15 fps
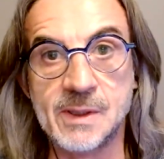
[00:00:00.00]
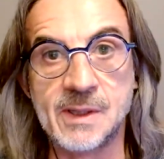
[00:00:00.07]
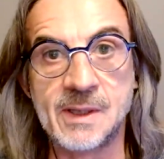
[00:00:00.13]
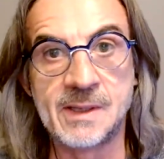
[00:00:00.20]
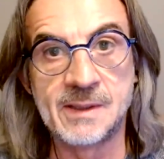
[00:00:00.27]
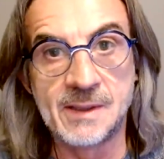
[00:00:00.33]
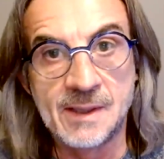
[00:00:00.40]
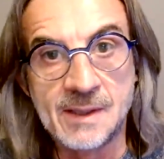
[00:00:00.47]

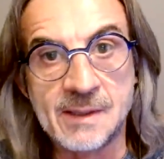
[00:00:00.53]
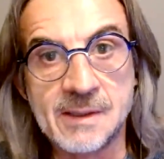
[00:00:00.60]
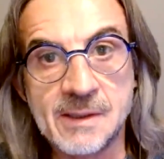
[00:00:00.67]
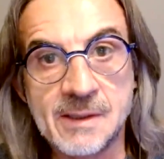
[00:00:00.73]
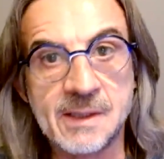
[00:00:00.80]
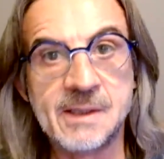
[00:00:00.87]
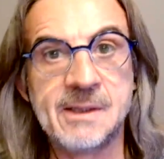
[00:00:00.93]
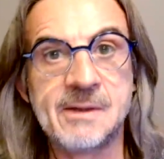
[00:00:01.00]
And, and
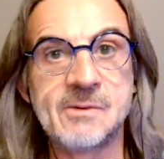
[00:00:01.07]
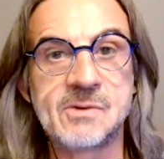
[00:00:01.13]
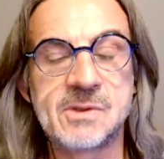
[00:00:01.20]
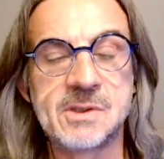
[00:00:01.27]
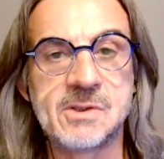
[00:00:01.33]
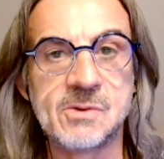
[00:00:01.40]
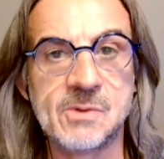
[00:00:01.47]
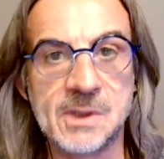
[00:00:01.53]
in those
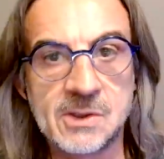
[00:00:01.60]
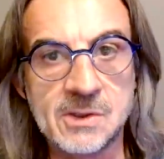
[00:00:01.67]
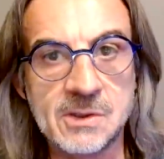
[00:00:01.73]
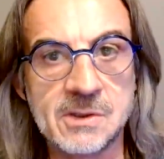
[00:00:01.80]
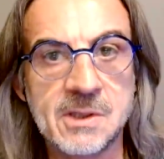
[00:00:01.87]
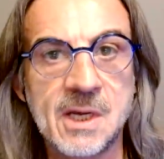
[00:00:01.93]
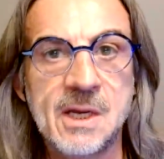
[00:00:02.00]
situations,